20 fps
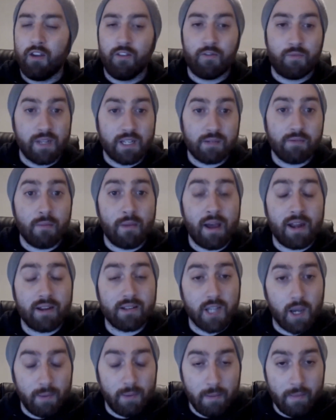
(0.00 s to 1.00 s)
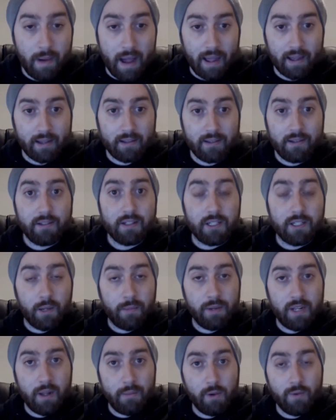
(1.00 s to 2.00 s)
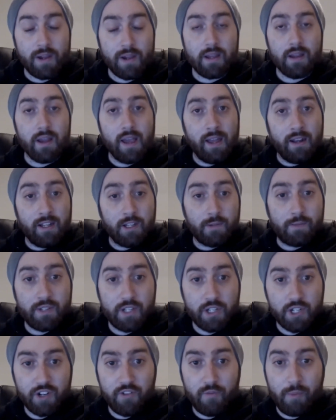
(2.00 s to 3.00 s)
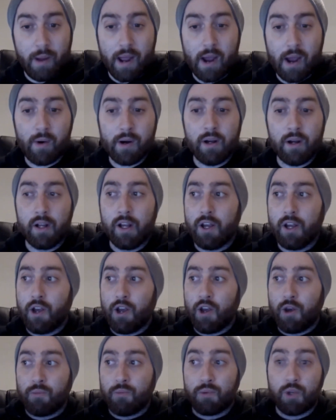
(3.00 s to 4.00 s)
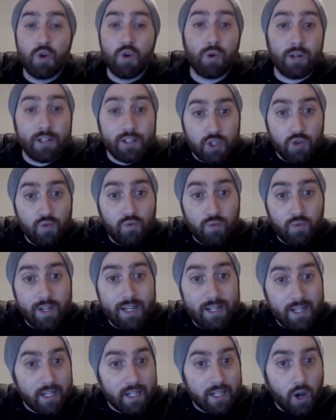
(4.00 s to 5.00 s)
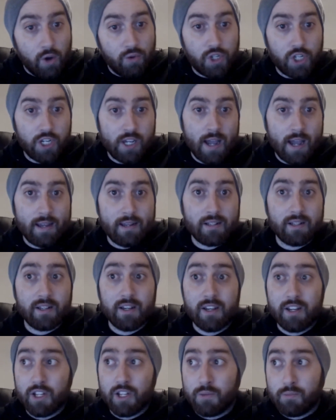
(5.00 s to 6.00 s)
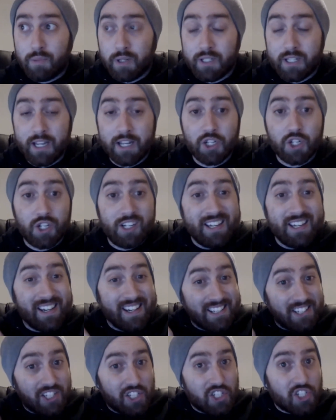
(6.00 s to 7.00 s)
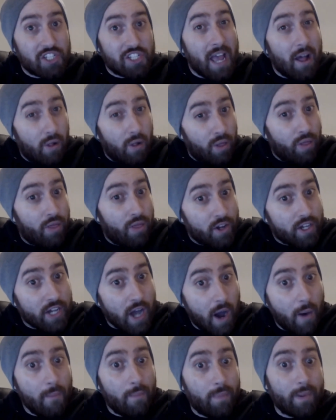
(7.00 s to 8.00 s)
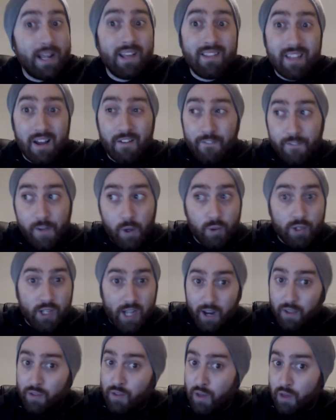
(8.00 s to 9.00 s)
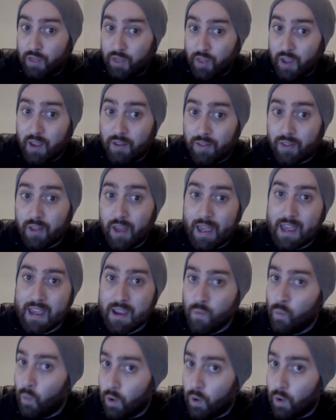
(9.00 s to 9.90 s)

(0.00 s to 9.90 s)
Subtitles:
If Mr. McMahon is coming back to WWE in his position of power purely to renegotiate, potentially sell the company, that feels like the thing that he